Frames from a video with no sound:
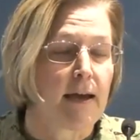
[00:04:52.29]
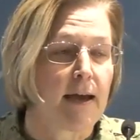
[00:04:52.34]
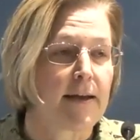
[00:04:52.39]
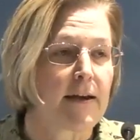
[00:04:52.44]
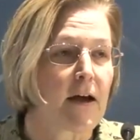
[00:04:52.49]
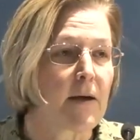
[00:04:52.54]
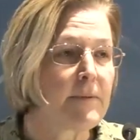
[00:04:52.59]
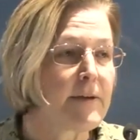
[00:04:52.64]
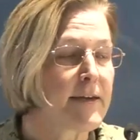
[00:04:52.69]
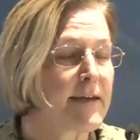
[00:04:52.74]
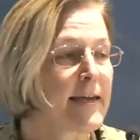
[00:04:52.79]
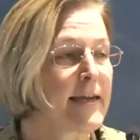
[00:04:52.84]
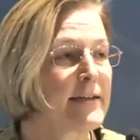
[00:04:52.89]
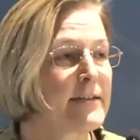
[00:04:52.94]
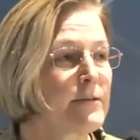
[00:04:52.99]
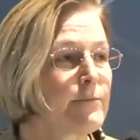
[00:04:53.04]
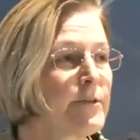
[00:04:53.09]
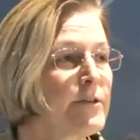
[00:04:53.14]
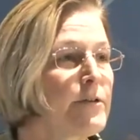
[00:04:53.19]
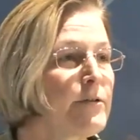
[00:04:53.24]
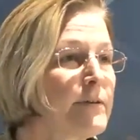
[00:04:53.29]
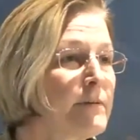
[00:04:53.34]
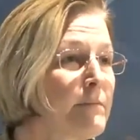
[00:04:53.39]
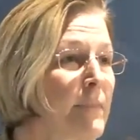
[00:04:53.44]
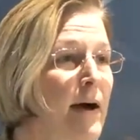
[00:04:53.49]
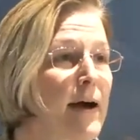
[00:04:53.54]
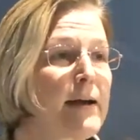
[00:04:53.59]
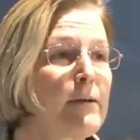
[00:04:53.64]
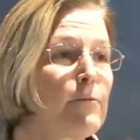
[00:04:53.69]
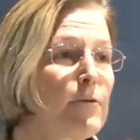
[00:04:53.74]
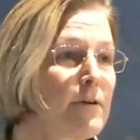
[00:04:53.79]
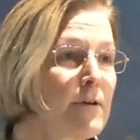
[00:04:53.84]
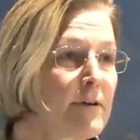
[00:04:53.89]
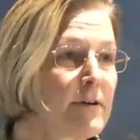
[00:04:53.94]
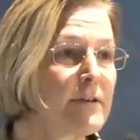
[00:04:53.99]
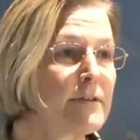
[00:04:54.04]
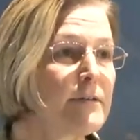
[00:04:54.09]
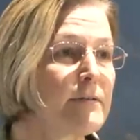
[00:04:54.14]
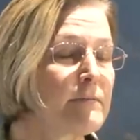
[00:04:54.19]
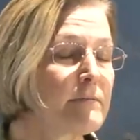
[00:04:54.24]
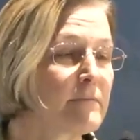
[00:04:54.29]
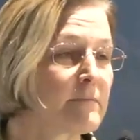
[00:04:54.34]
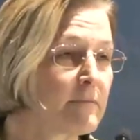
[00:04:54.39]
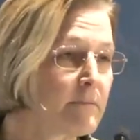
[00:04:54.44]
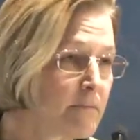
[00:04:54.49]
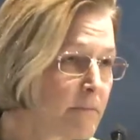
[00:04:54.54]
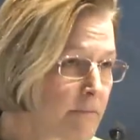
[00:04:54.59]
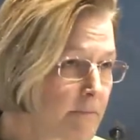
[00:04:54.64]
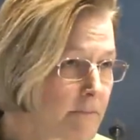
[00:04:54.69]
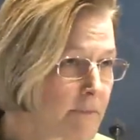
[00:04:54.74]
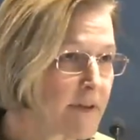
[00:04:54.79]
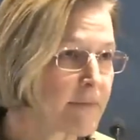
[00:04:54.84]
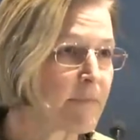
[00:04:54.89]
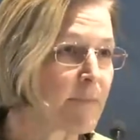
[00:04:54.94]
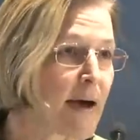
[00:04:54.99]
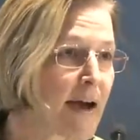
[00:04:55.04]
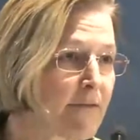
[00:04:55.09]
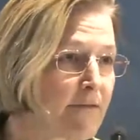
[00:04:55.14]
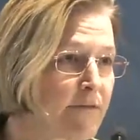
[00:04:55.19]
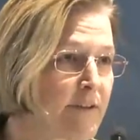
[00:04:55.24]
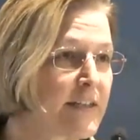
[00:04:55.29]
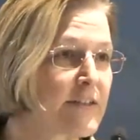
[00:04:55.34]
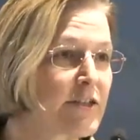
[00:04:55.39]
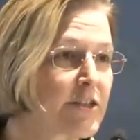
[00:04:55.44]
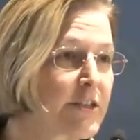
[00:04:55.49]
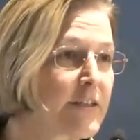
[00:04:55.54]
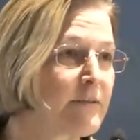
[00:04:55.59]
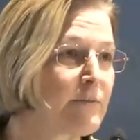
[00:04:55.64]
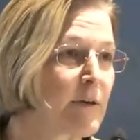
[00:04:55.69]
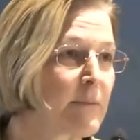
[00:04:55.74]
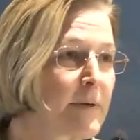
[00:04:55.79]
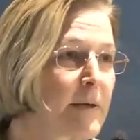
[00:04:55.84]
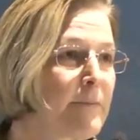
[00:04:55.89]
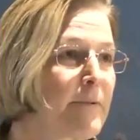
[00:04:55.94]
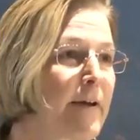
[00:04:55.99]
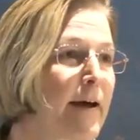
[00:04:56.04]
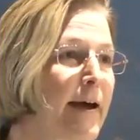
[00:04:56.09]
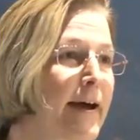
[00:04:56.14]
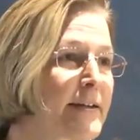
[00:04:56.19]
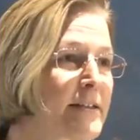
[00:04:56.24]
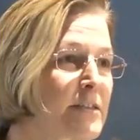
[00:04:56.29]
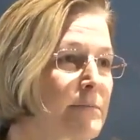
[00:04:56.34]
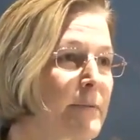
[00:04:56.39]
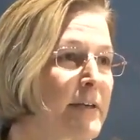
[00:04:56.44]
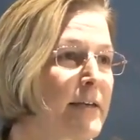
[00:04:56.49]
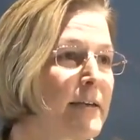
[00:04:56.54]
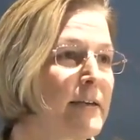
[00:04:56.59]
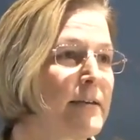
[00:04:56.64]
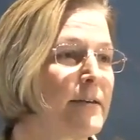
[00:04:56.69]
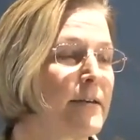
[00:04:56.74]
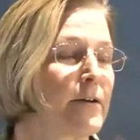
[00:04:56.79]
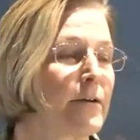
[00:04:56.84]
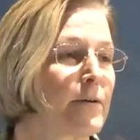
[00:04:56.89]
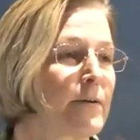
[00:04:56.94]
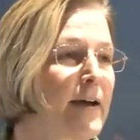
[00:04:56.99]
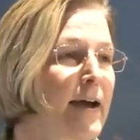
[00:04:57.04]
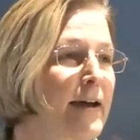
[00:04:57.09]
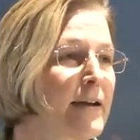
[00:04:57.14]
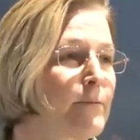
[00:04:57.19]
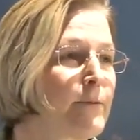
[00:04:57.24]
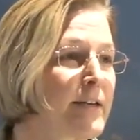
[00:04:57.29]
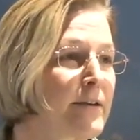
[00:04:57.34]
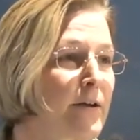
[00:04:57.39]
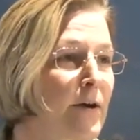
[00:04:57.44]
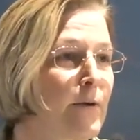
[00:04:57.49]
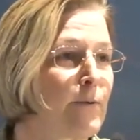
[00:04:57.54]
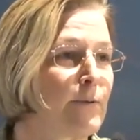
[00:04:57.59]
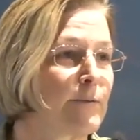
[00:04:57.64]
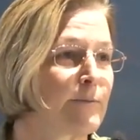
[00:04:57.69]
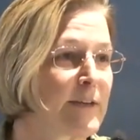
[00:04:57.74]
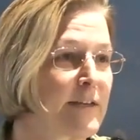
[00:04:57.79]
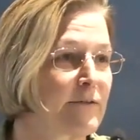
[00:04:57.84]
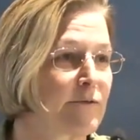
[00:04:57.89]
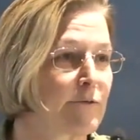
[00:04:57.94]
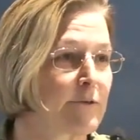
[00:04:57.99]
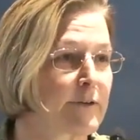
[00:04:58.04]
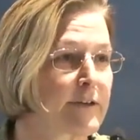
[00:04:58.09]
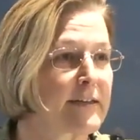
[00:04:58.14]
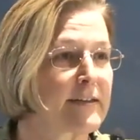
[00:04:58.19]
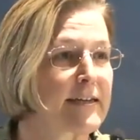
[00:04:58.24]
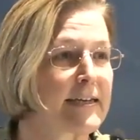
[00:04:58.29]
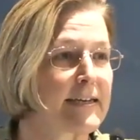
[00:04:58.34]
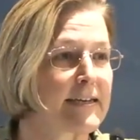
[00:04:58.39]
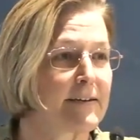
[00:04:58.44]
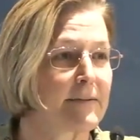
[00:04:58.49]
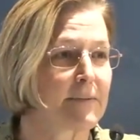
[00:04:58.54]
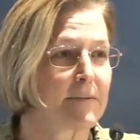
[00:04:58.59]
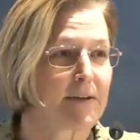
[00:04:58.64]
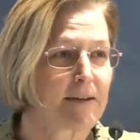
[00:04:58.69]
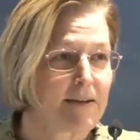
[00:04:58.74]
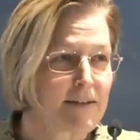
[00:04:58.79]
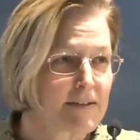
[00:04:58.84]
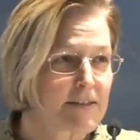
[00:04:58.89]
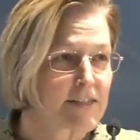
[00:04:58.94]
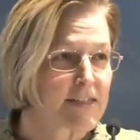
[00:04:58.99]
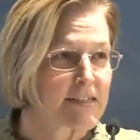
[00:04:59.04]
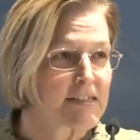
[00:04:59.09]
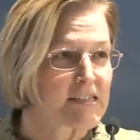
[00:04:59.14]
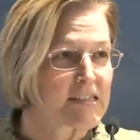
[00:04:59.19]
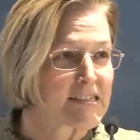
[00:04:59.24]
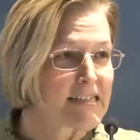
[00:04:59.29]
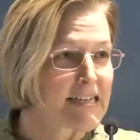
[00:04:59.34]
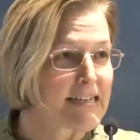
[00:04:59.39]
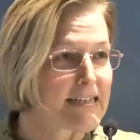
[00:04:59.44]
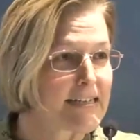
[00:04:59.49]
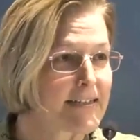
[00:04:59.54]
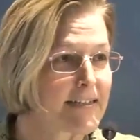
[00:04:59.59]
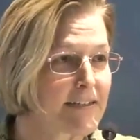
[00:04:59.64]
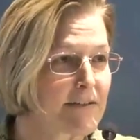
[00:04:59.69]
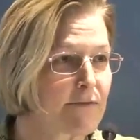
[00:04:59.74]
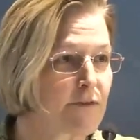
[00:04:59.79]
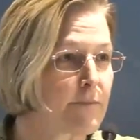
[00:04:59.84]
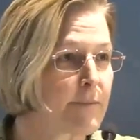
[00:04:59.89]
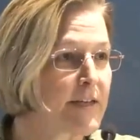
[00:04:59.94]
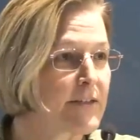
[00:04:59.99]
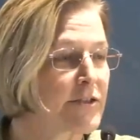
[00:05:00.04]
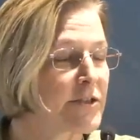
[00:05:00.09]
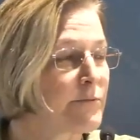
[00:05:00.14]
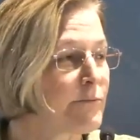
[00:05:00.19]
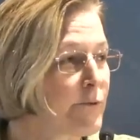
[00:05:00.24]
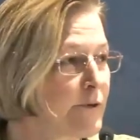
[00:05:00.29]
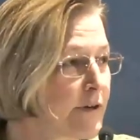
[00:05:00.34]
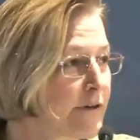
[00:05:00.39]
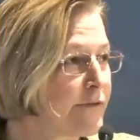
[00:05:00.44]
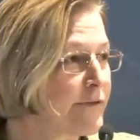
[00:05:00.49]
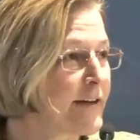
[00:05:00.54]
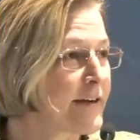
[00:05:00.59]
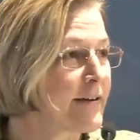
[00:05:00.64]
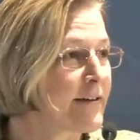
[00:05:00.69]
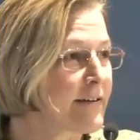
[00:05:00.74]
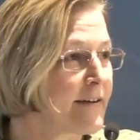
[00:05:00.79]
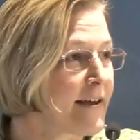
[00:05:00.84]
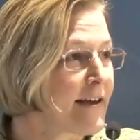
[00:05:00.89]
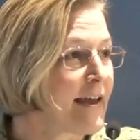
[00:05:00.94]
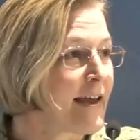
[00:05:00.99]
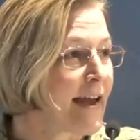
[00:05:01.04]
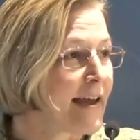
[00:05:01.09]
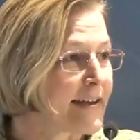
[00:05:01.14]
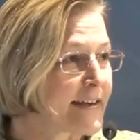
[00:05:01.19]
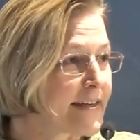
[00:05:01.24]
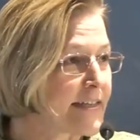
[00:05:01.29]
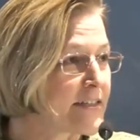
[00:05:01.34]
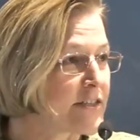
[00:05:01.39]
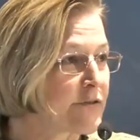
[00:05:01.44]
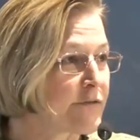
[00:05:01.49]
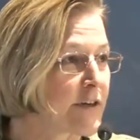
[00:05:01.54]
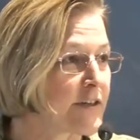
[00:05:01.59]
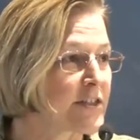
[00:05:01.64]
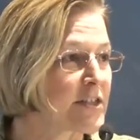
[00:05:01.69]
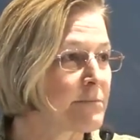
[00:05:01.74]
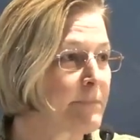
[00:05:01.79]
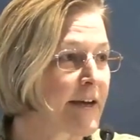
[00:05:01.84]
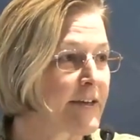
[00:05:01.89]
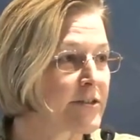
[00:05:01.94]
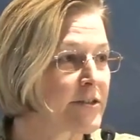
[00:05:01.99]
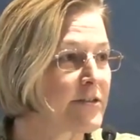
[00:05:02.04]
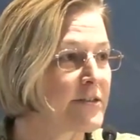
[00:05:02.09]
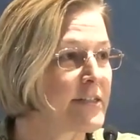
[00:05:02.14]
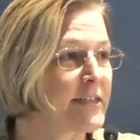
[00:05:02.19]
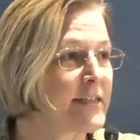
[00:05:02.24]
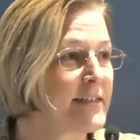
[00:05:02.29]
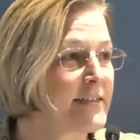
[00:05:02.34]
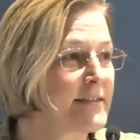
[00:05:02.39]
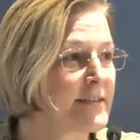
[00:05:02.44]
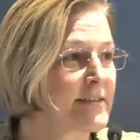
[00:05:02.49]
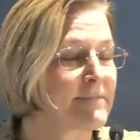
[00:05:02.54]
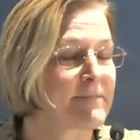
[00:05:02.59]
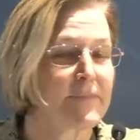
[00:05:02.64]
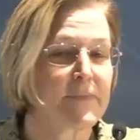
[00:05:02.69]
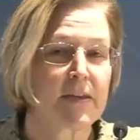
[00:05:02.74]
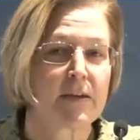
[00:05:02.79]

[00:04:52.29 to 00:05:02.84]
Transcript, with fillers: And I'll be candid with you in my world, in my vision, when people ask me, you know, how do we know when we've really succeeded in information warfare and in each of our specialties,